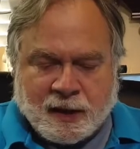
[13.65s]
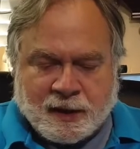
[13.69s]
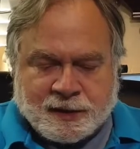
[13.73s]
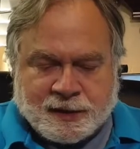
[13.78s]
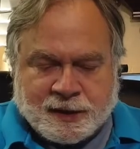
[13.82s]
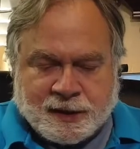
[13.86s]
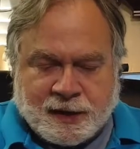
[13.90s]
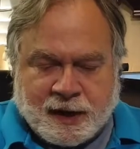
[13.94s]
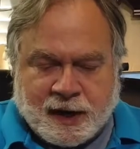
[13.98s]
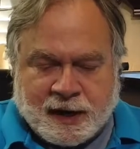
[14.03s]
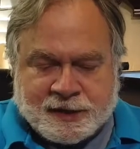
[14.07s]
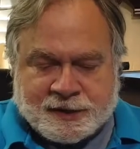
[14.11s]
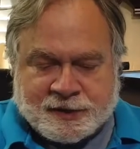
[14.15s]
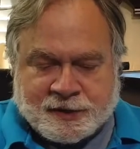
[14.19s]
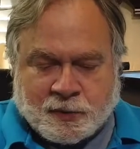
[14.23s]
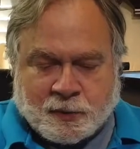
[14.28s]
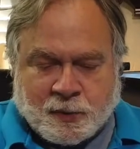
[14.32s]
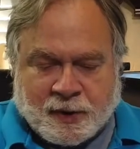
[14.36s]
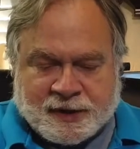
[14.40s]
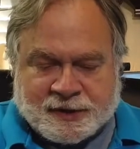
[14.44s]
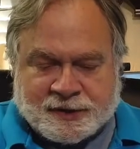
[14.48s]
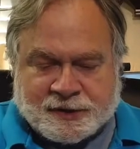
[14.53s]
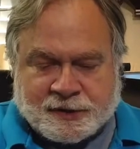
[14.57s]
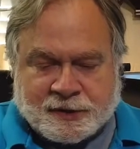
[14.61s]
Today's
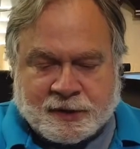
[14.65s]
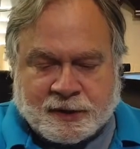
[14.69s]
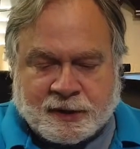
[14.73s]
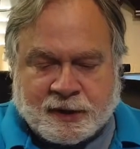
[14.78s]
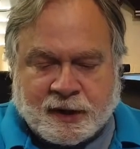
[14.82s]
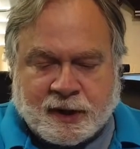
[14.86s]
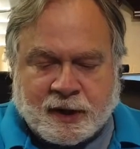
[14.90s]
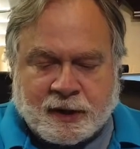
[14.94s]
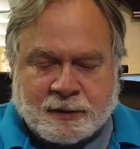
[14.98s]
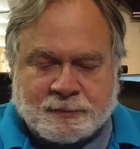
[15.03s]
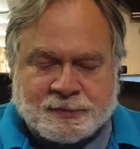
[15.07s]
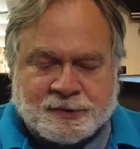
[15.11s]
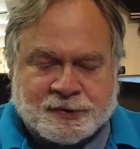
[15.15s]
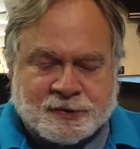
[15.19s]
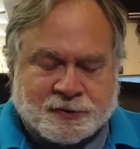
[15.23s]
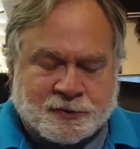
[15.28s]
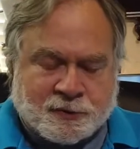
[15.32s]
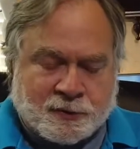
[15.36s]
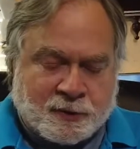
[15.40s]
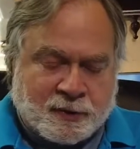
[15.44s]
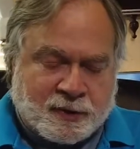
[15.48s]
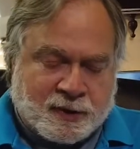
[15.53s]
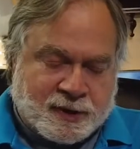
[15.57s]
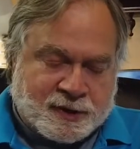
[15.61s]
question comes
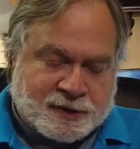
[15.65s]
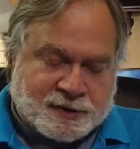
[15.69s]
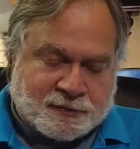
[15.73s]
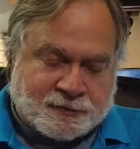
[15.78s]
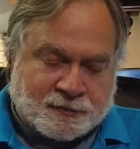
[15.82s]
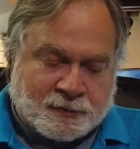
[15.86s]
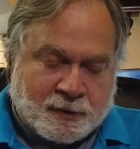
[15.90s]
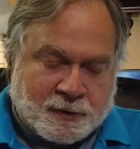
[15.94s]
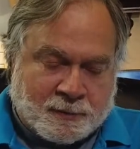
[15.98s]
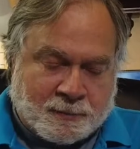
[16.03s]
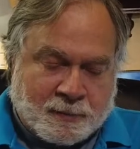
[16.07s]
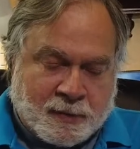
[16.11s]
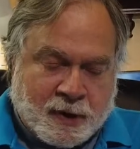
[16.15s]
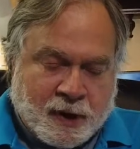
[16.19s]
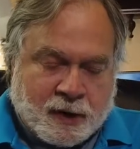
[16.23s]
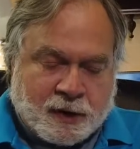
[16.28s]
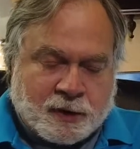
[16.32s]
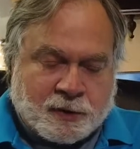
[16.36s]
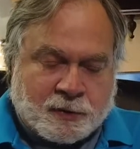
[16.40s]
to us from